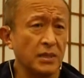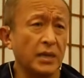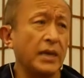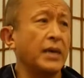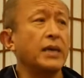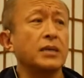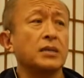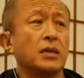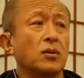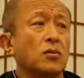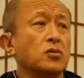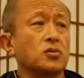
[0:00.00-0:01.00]
and
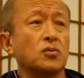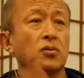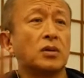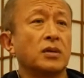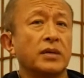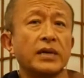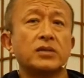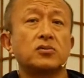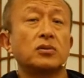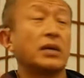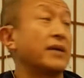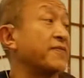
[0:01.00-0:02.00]
also
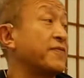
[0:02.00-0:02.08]
actually have